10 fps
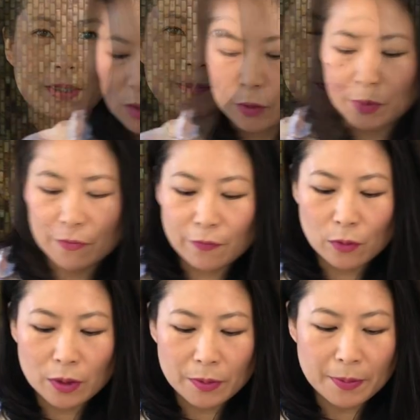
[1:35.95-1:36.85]
So
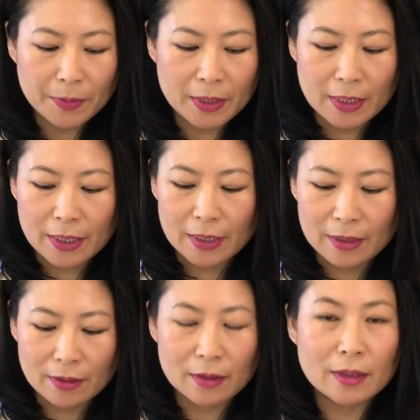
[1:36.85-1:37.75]
before we
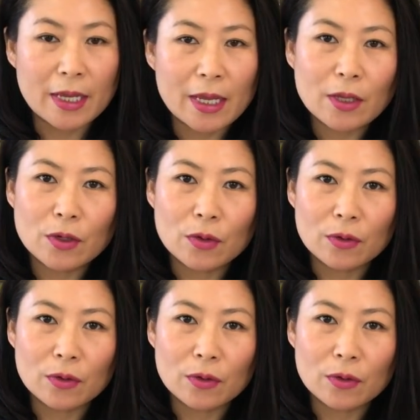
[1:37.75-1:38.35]
begin, take